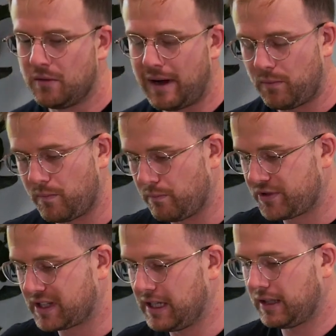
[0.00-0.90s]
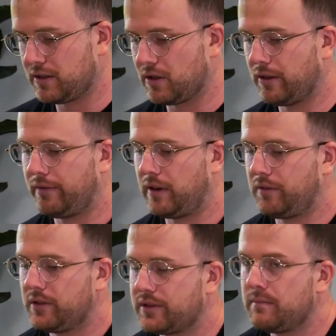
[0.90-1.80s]
But mate, to kick things off,
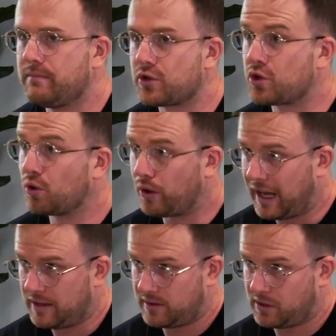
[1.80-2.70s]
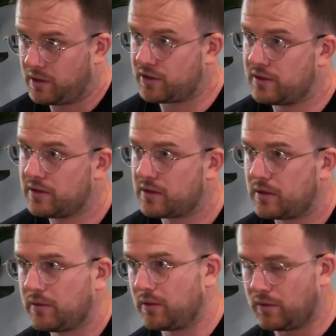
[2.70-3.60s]
I've got some short answer
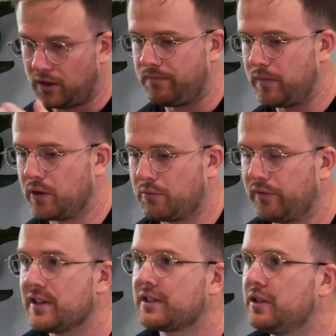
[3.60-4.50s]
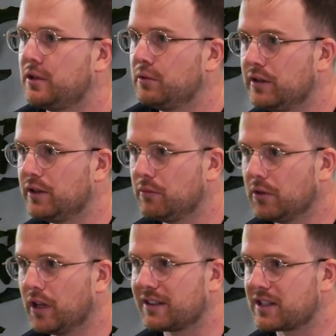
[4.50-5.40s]
questions. You know, you're a professor, you
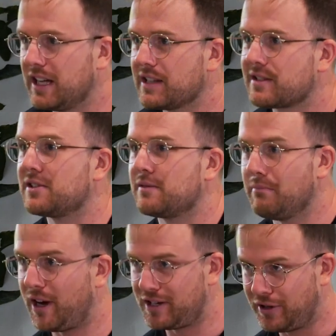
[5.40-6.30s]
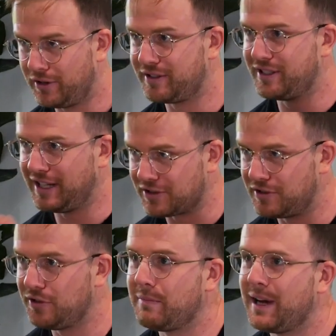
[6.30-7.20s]
would like the test. It's my turn to
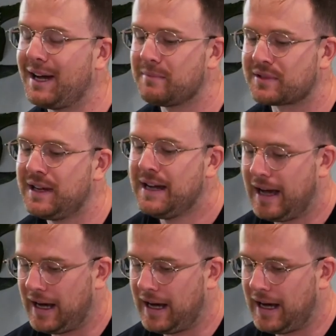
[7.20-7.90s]
test you, perhaps.